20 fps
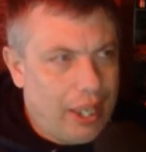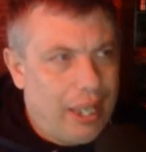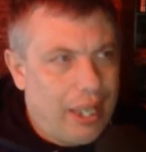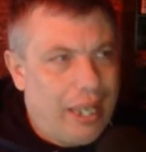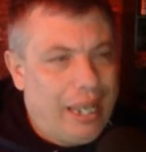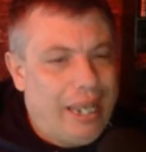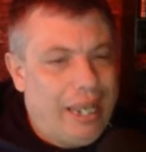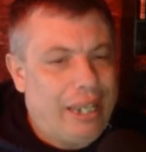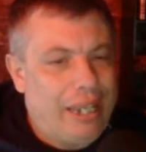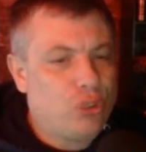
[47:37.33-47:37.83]

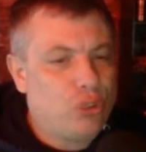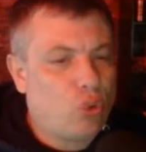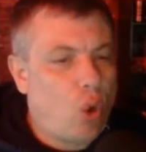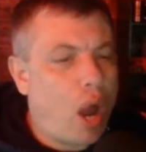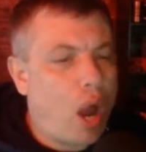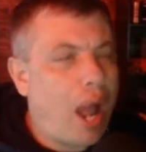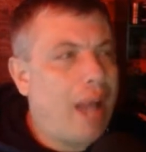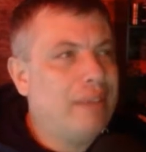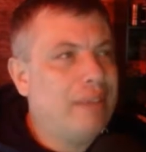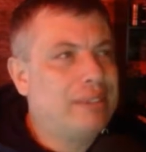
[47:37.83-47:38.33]
he
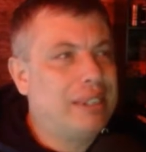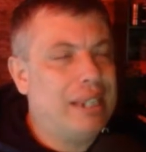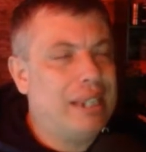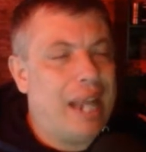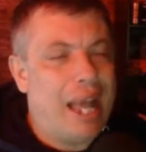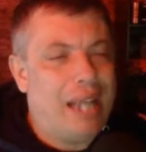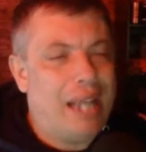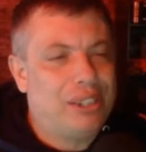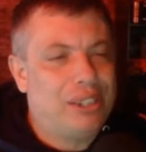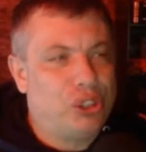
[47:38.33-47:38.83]
drives it
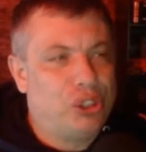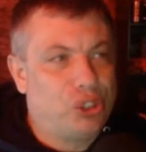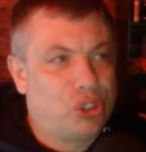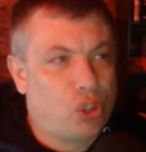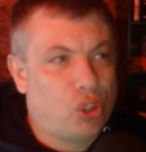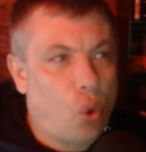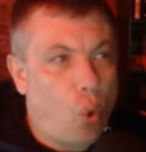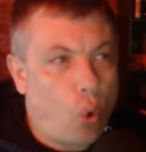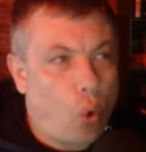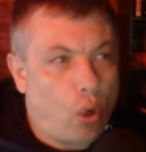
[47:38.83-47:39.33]
as a
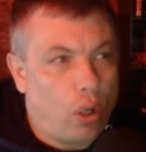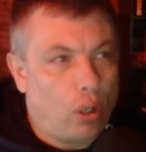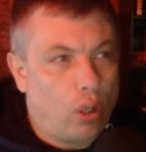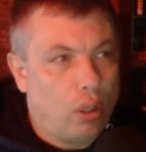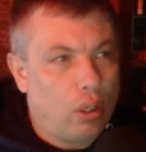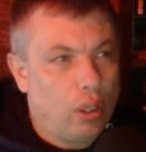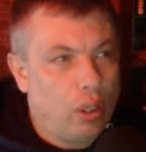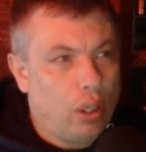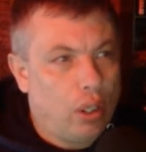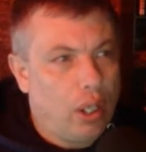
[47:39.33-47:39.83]
scorer.
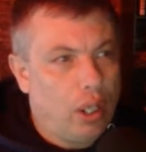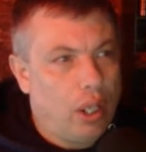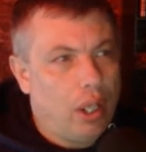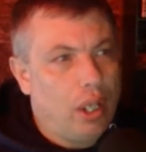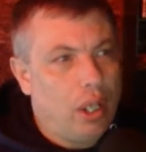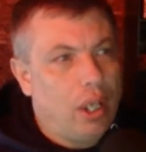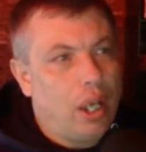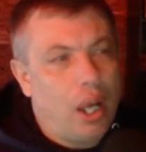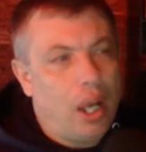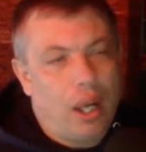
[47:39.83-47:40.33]

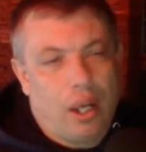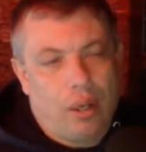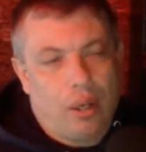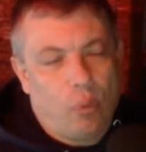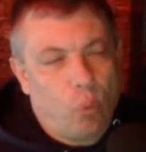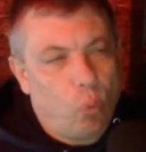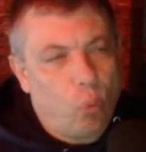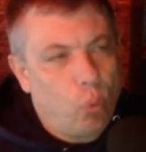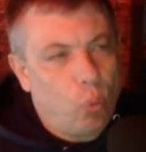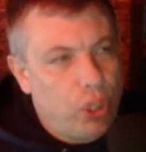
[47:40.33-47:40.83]

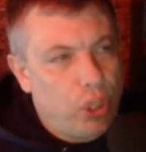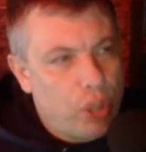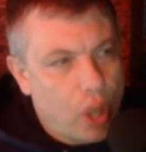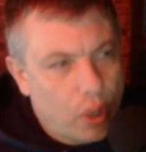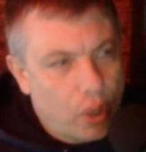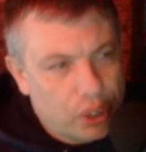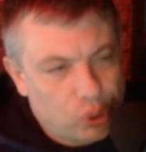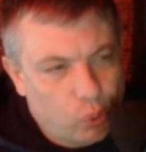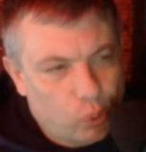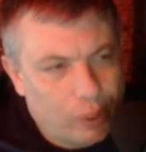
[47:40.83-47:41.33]
You
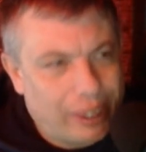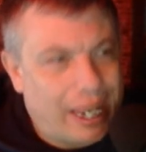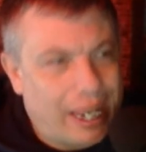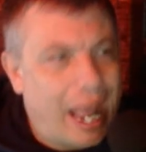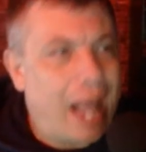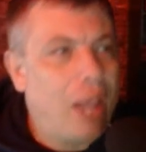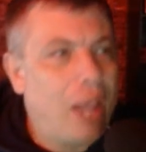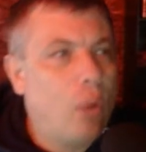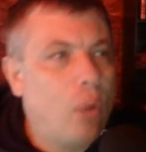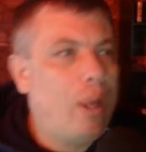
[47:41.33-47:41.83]
notice when
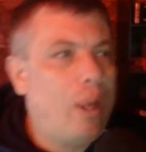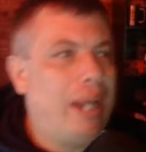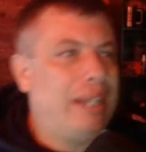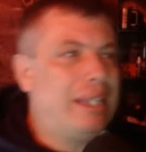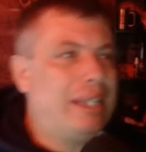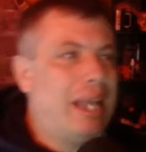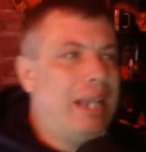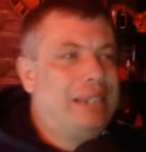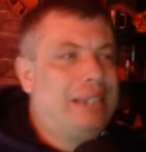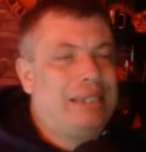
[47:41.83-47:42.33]
Galloway
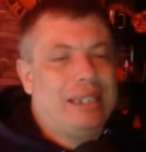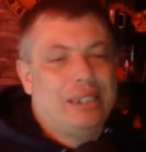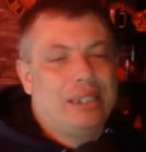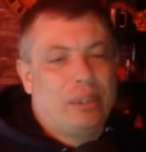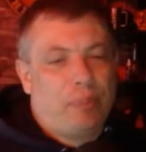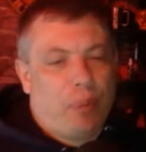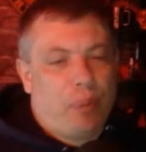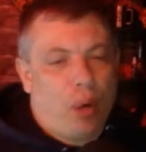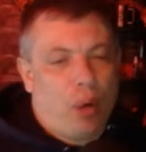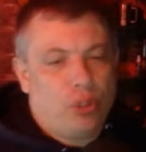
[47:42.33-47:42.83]
takes his
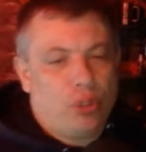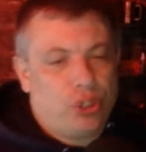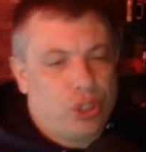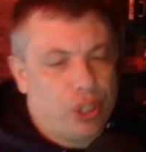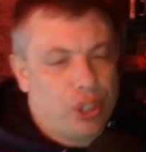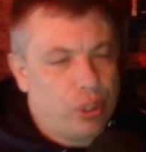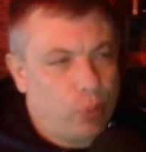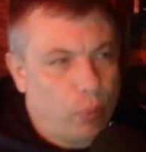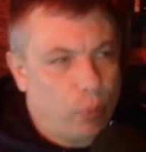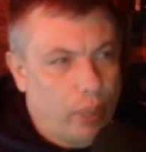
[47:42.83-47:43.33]
approach
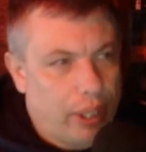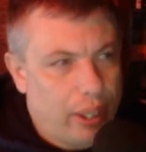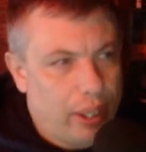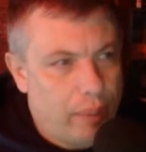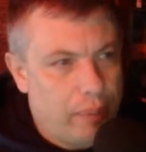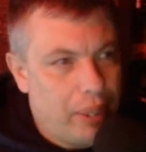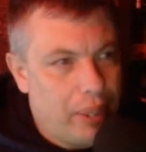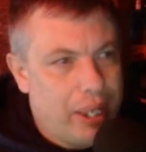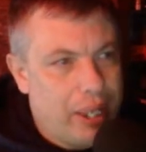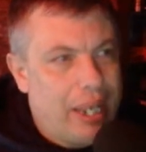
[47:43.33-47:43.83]
to the
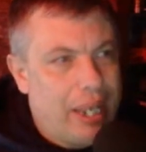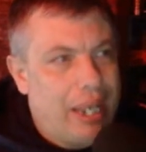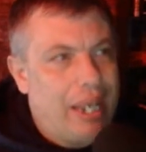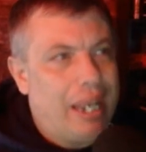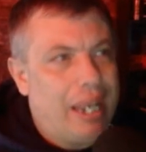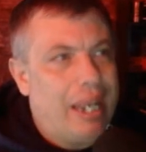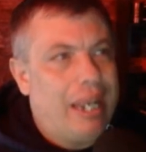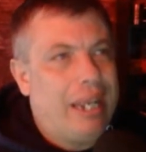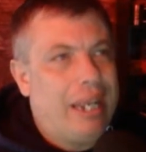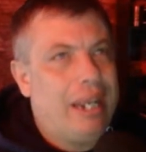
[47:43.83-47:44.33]
rim,
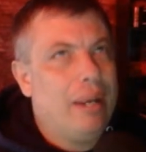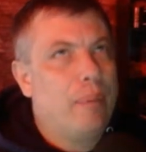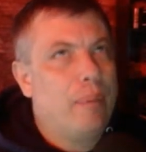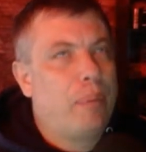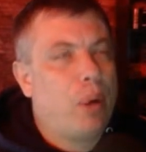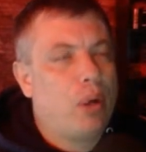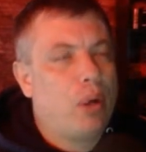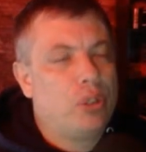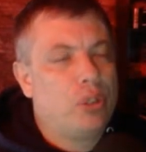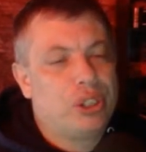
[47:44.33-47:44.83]
he
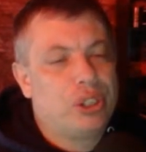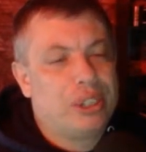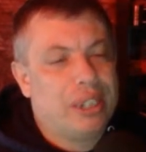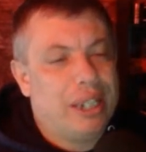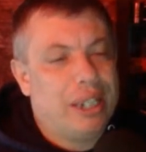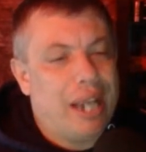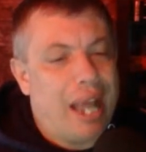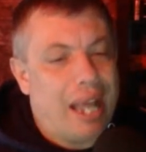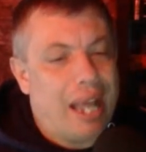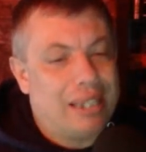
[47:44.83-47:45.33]
approaches
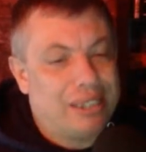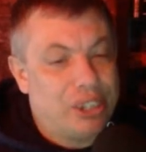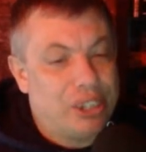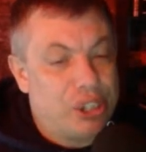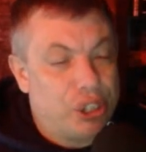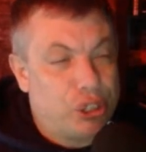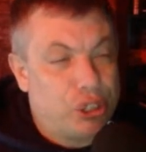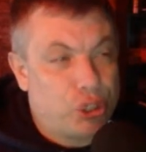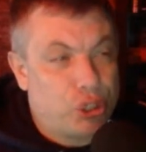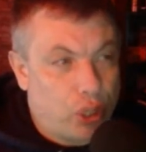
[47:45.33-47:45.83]
it as a
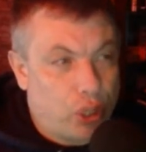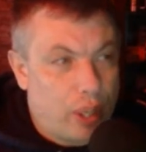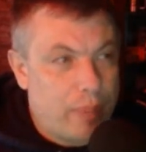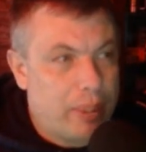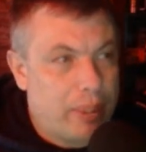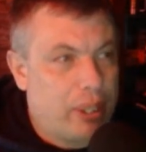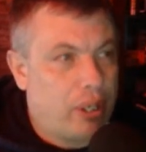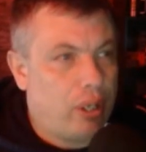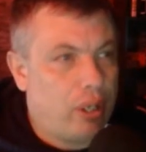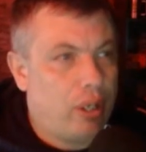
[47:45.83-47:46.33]

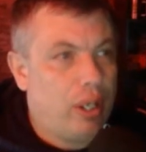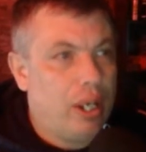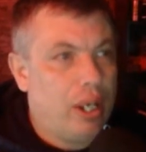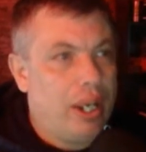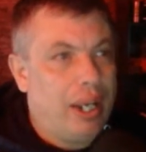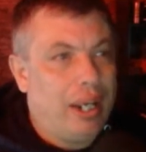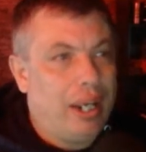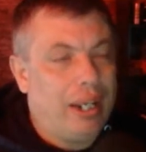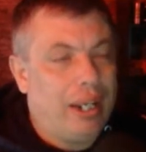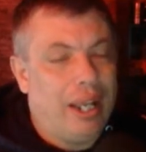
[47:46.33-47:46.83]
distributor.
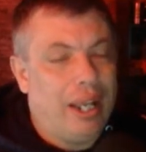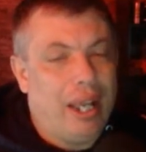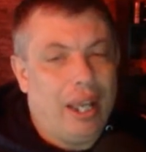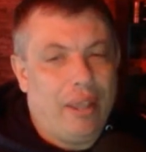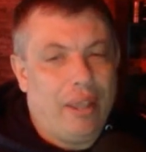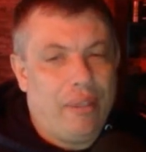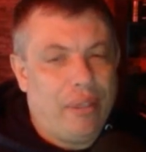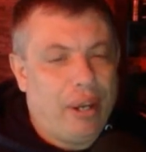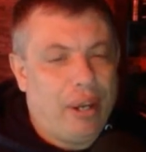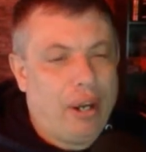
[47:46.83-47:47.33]

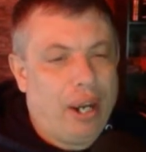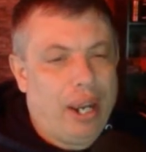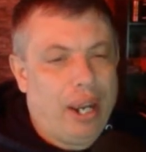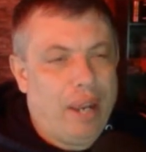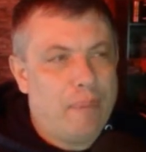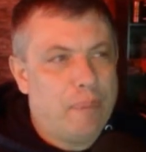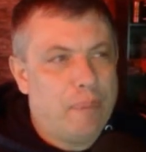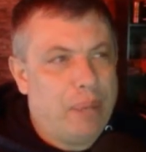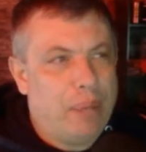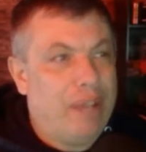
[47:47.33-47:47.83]

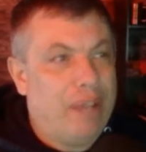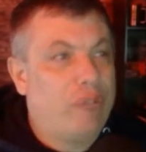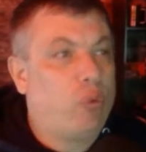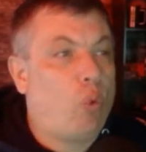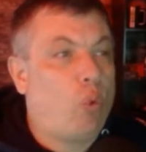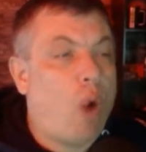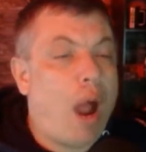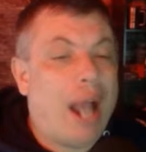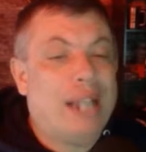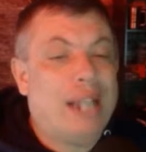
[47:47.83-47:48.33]
If
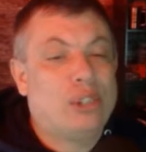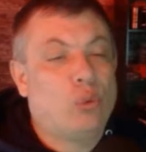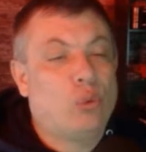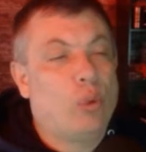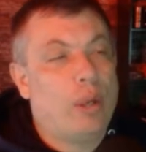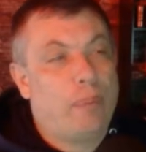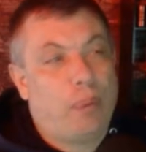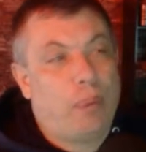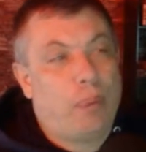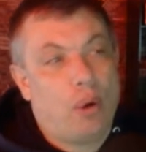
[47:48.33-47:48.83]
Rice
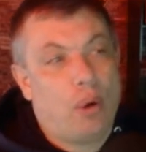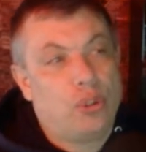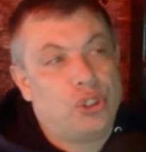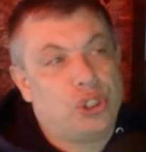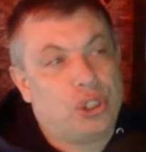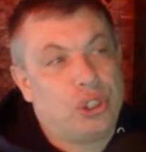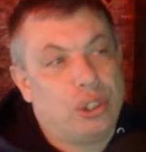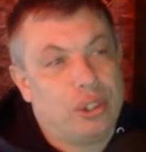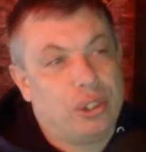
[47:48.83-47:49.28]
would approach